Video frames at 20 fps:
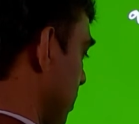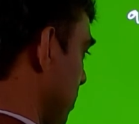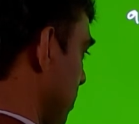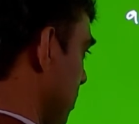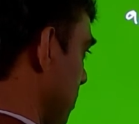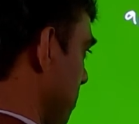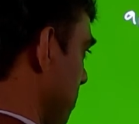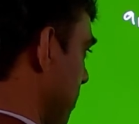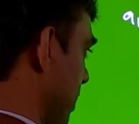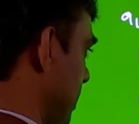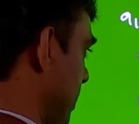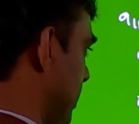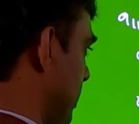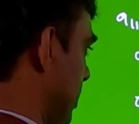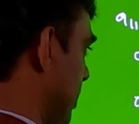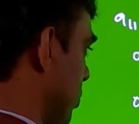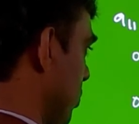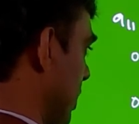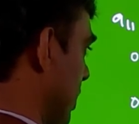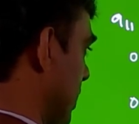plus
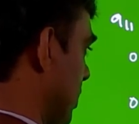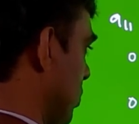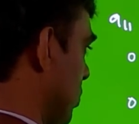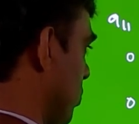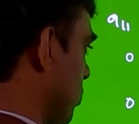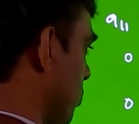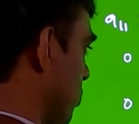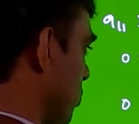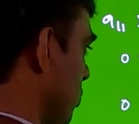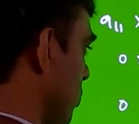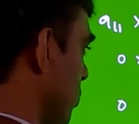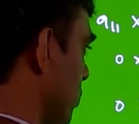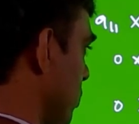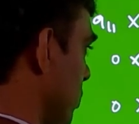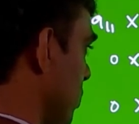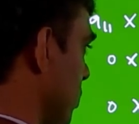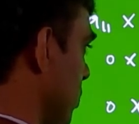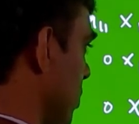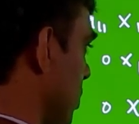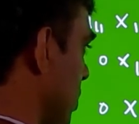0x2
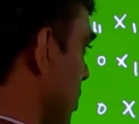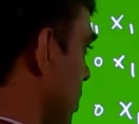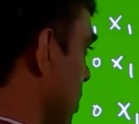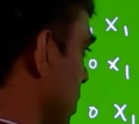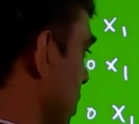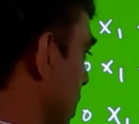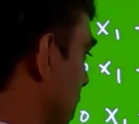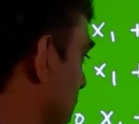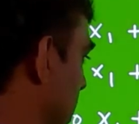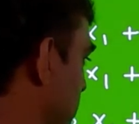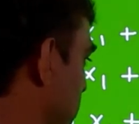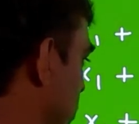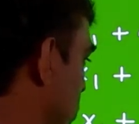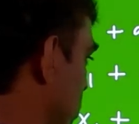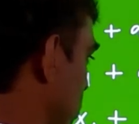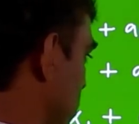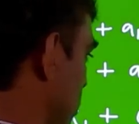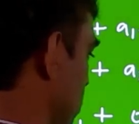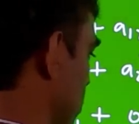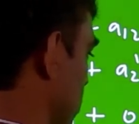up
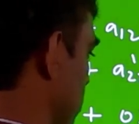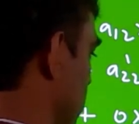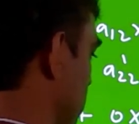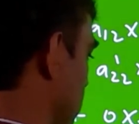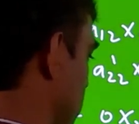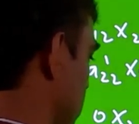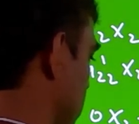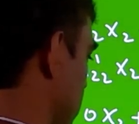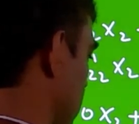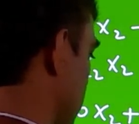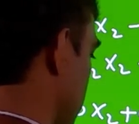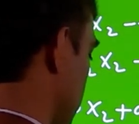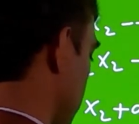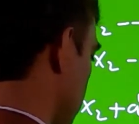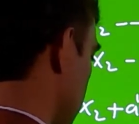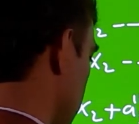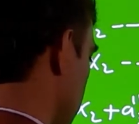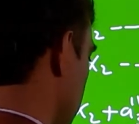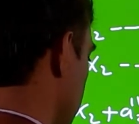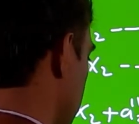to
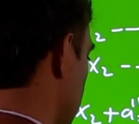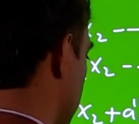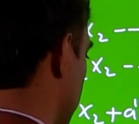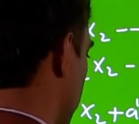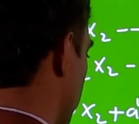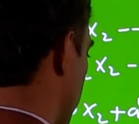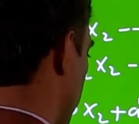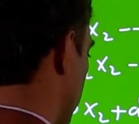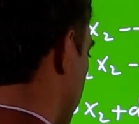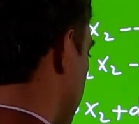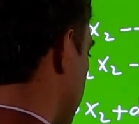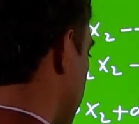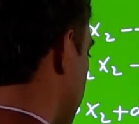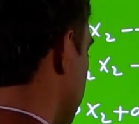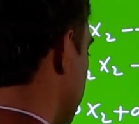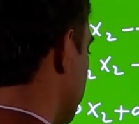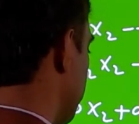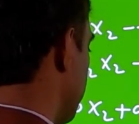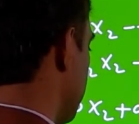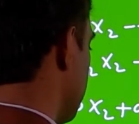one term
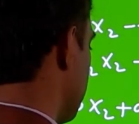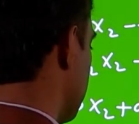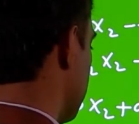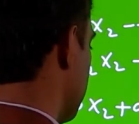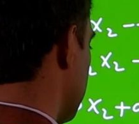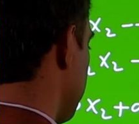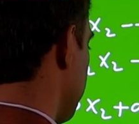with a